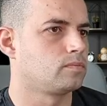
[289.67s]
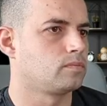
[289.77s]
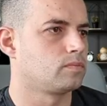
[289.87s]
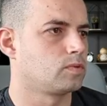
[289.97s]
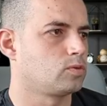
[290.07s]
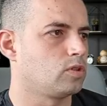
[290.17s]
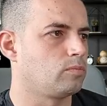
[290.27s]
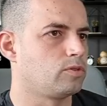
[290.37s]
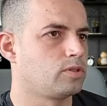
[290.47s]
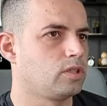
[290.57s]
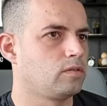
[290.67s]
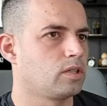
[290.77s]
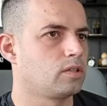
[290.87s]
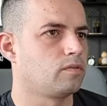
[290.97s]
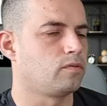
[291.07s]
So I'm receiving
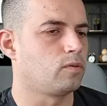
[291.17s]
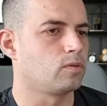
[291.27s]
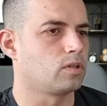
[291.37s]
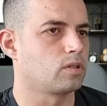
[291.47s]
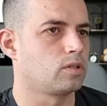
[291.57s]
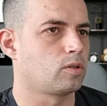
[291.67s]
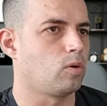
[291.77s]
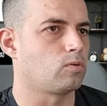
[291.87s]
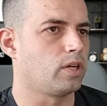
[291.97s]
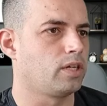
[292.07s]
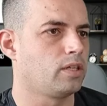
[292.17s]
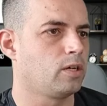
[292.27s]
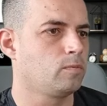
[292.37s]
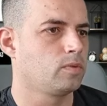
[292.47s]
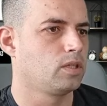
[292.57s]
the call right now.